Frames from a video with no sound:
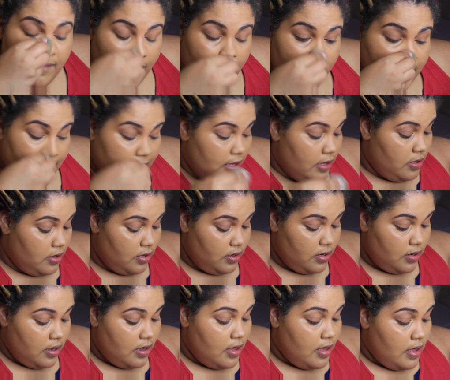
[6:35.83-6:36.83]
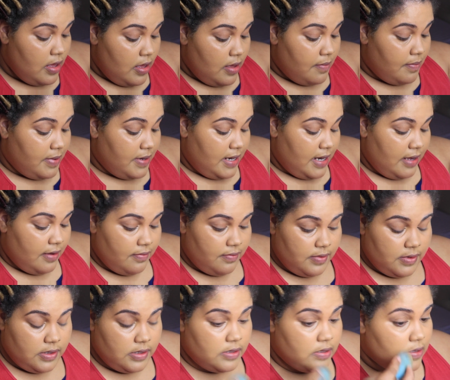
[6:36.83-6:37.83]
foundation, but that
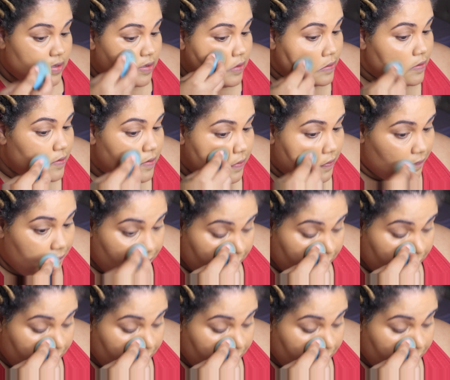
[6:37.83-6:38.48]
was the